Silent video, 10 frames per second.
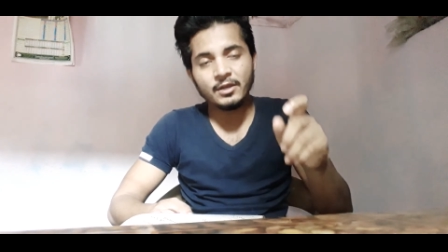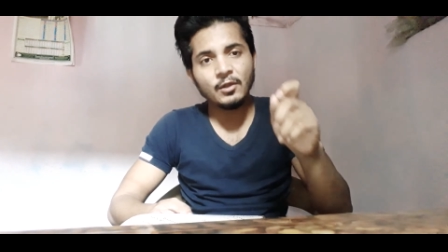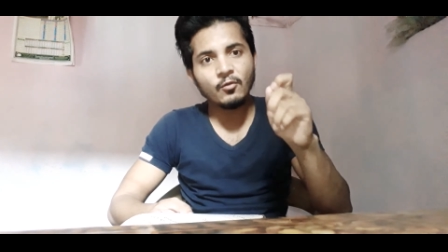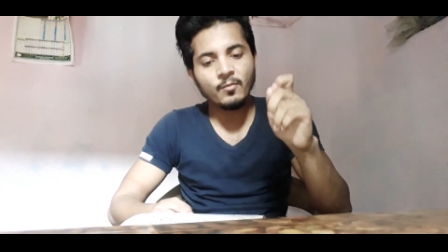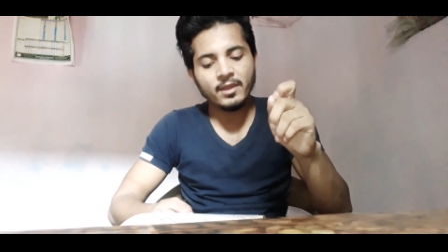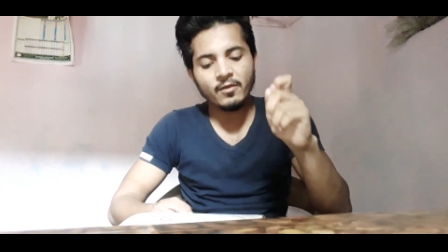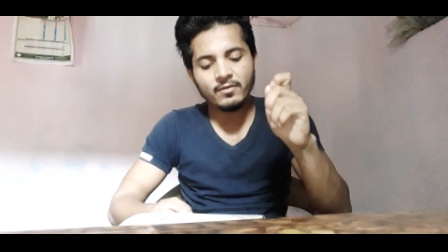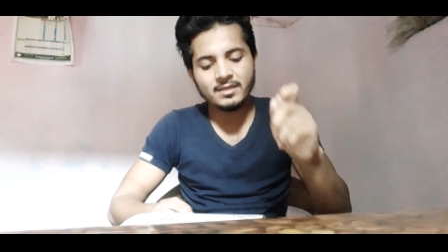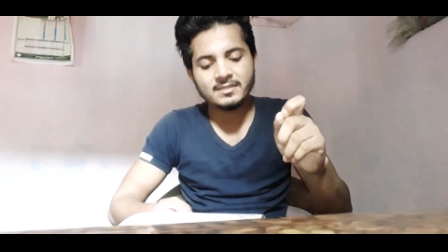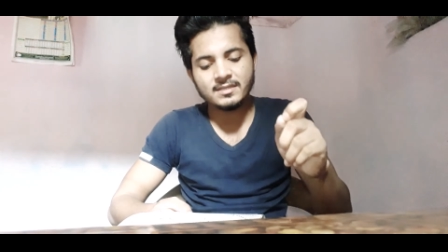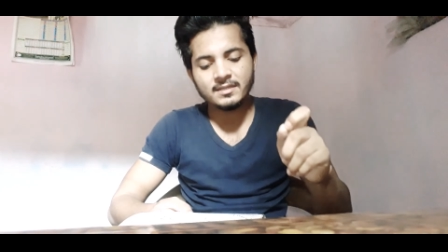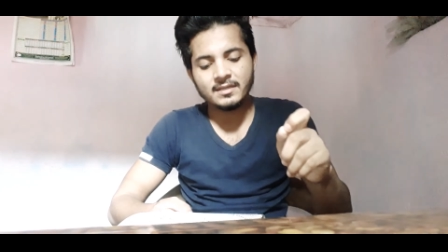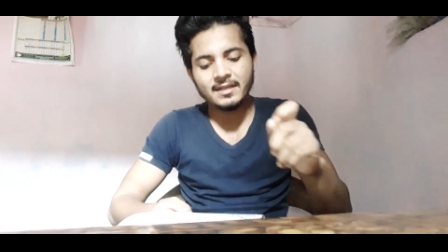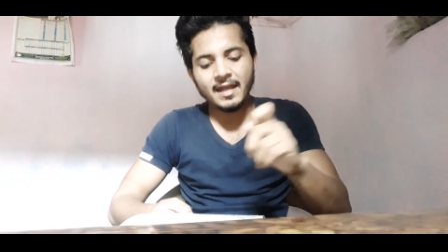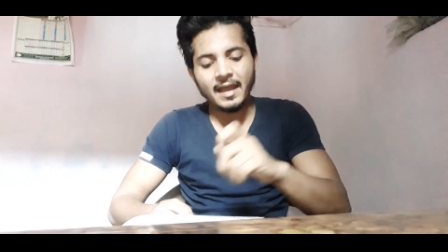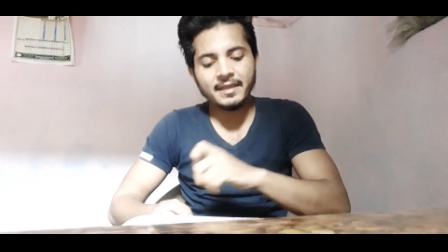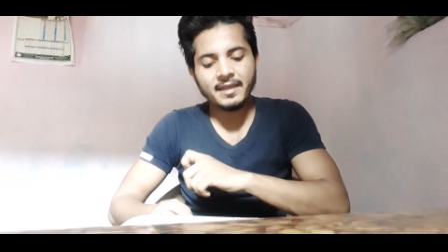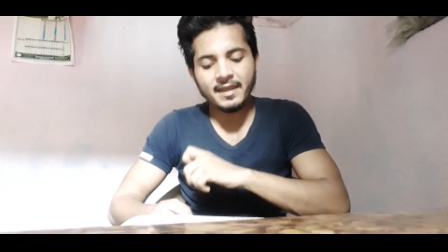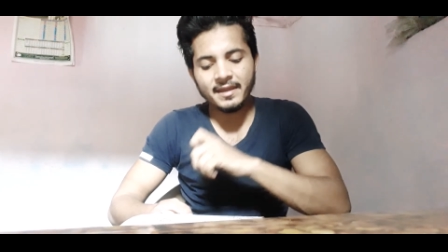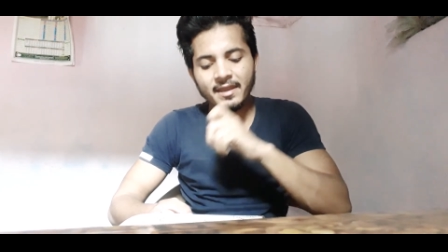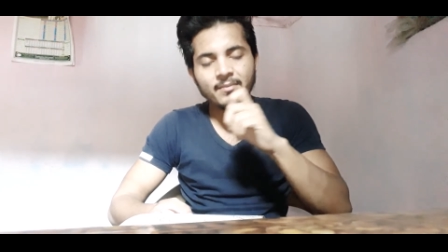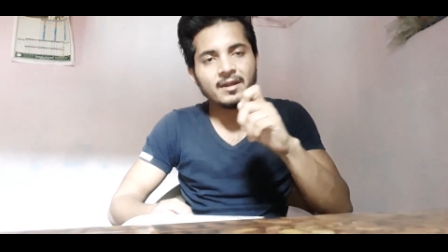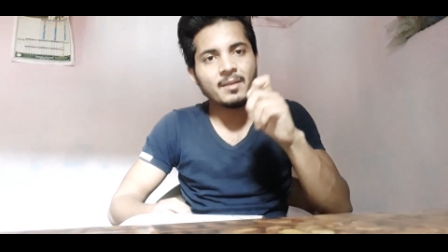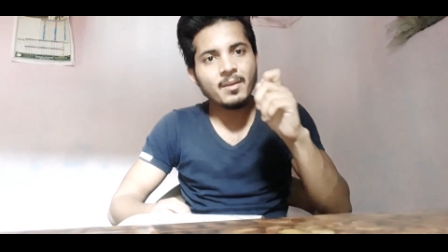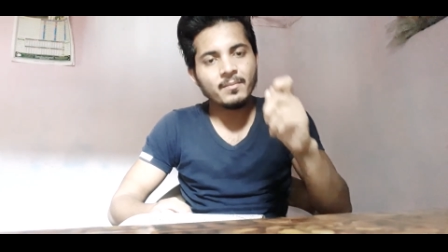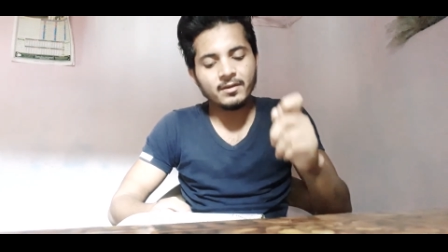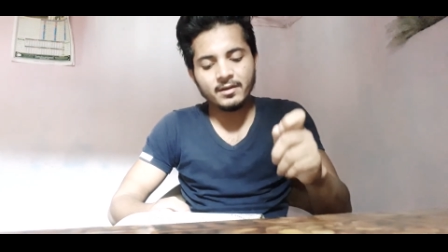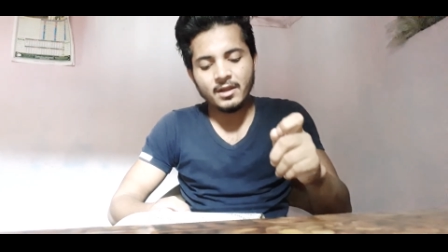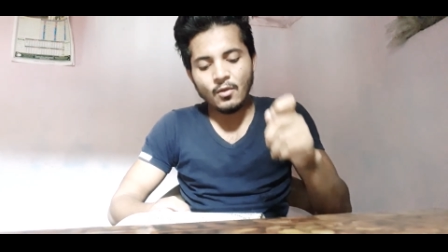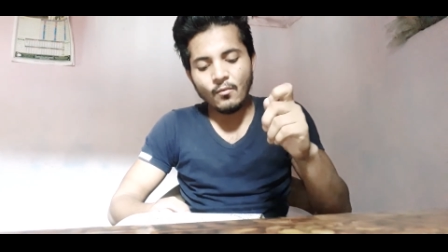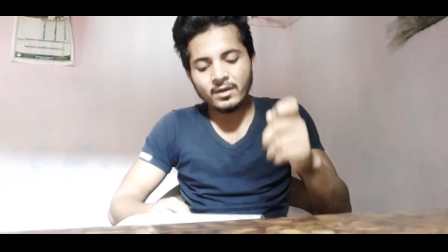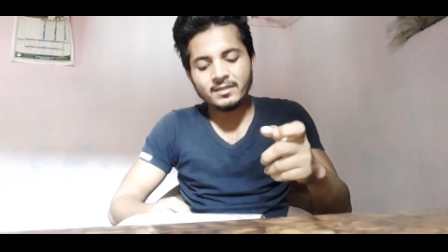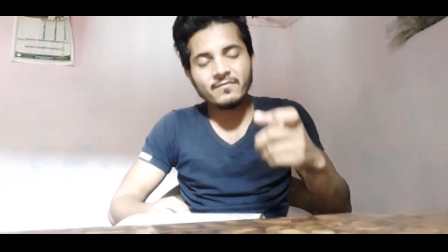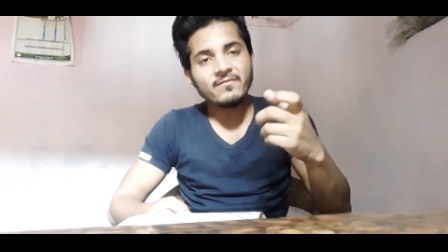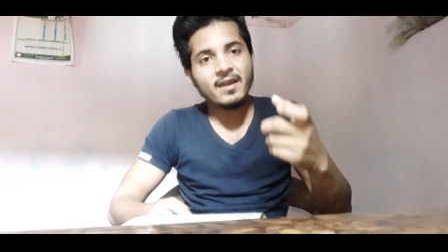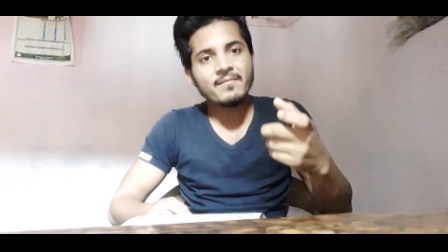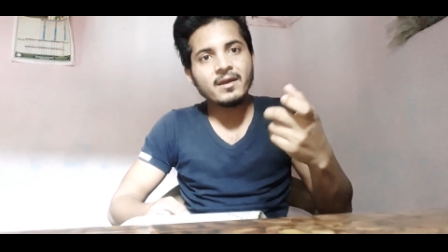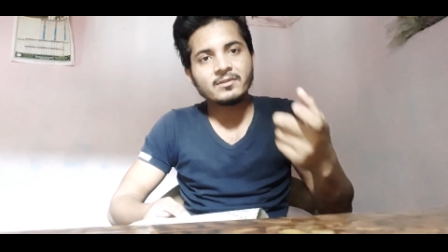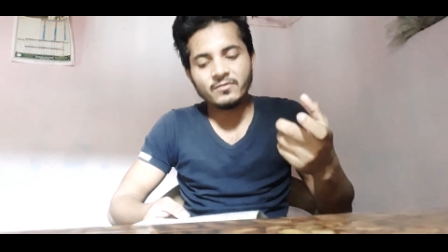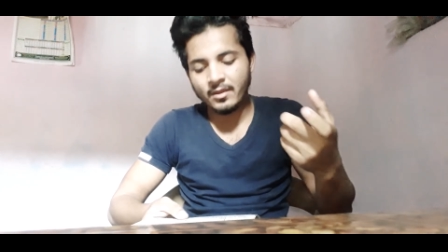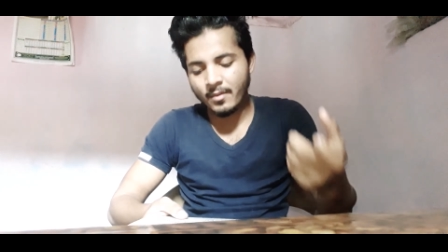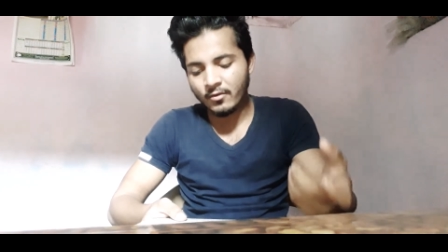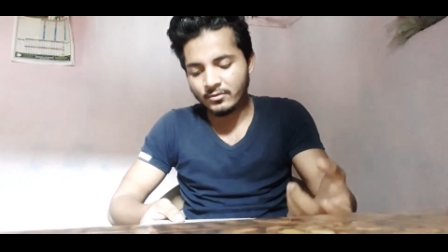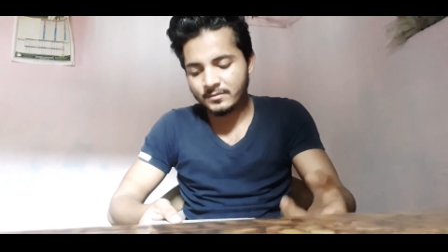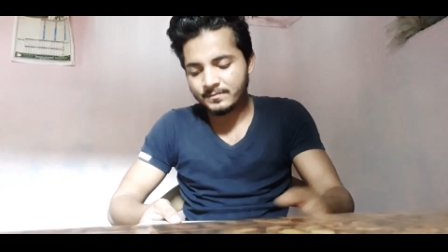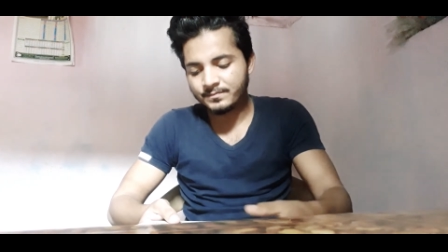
to be honest i can't ever remember what the fight was about